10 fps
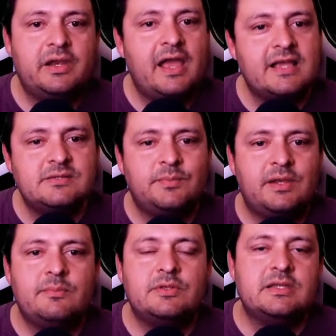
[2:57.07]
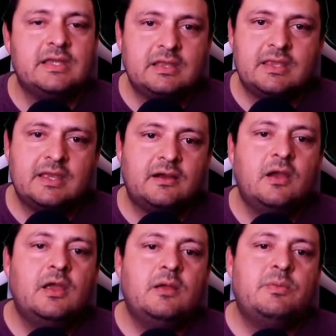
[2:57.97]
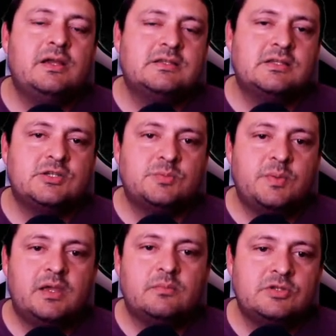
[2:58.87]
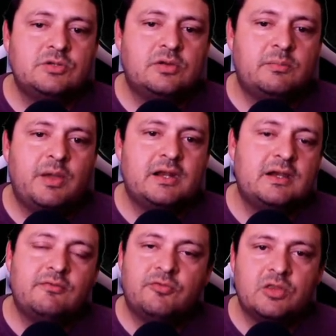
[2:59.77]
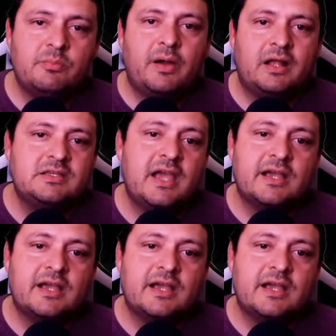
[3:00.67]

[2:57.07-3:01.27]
but it hasn't been able to get there because it's just become too competitive for the bot to